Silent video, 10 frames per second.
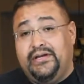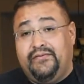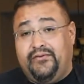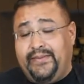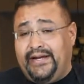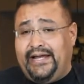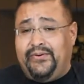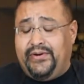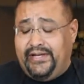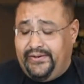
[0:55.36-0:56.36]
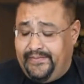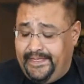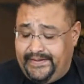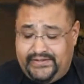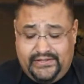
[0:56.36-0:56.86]
for about an hour now,
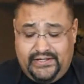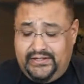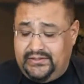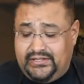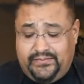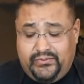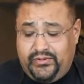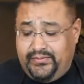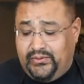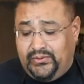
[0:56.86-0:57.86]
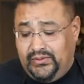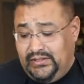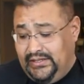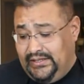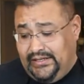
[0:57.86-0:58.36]
just in a little Tupperware bowl.
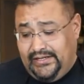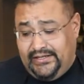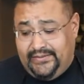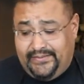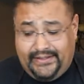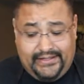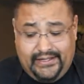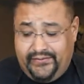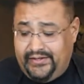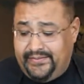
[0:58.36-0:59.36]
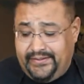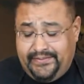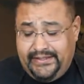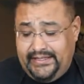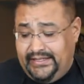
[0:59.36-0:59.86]
Um, I covered them
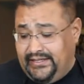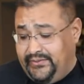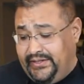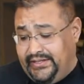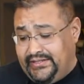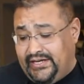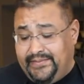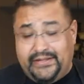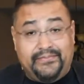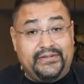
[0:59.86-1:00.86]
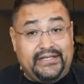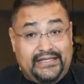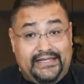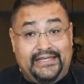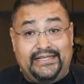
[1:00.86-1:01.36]
completely all the way to the top and then put the
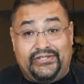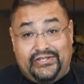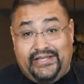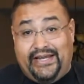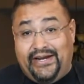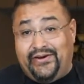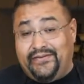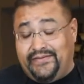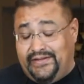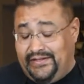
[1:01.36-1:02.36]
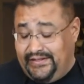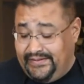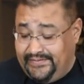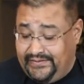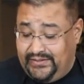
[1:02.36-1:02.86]
lid and took the air out of the uh,
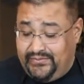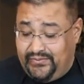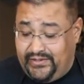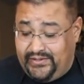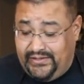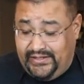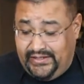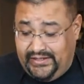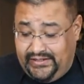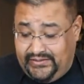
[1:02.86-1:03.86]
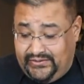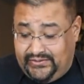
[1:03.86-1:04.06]
Tupperware so